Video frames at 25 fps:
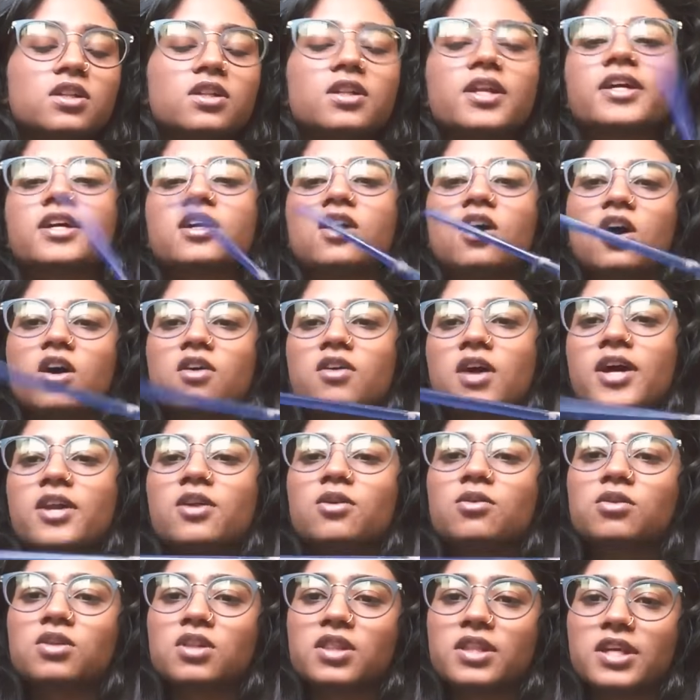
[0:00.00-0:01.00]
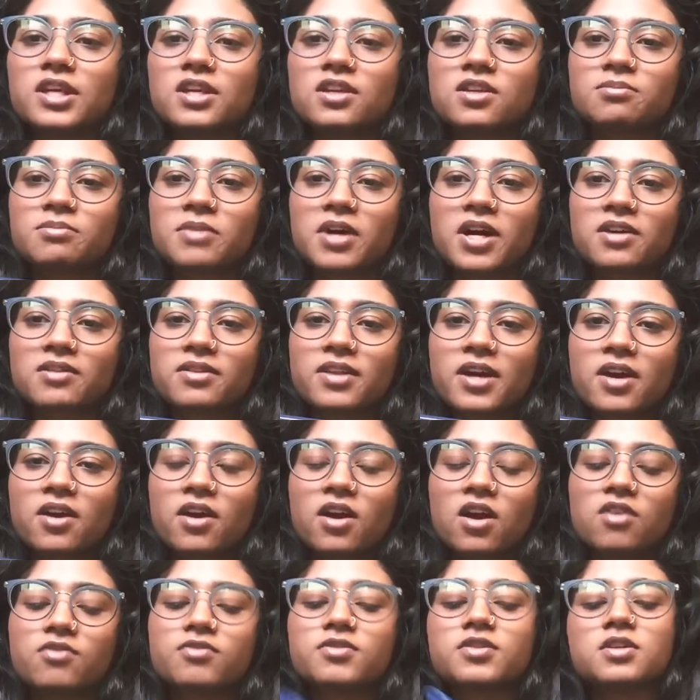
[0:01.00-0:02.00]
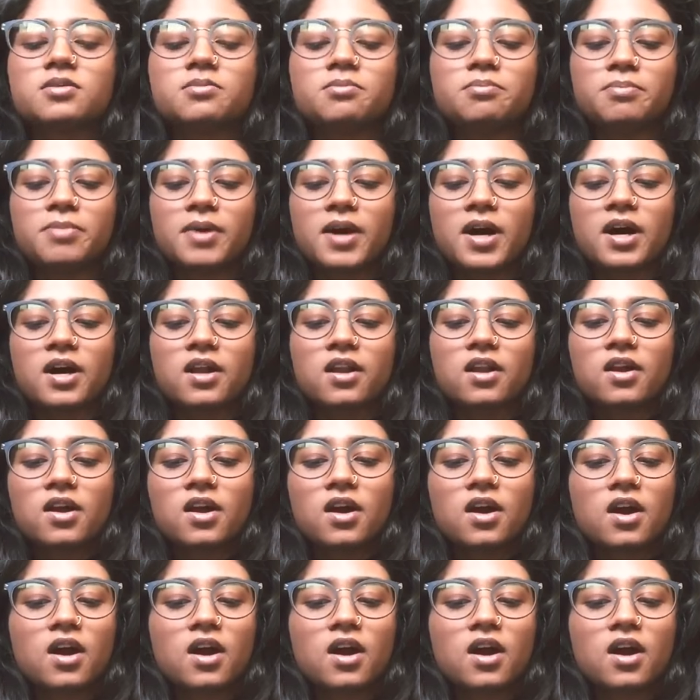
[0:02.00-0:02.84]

like I don't clean mine that often, but